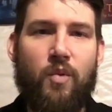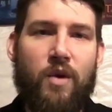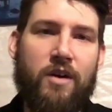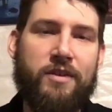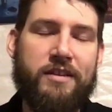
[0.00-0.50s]

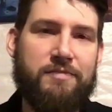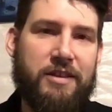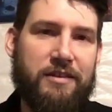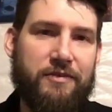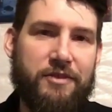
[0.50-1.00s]
Well, with this
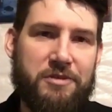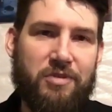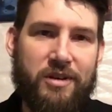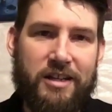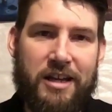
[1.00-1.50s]
being the first
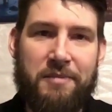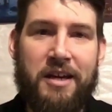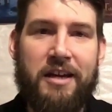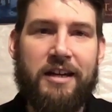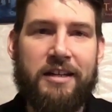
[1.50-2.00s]
board game,
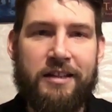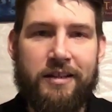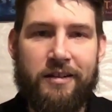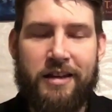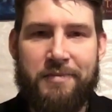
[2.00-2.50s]
clearly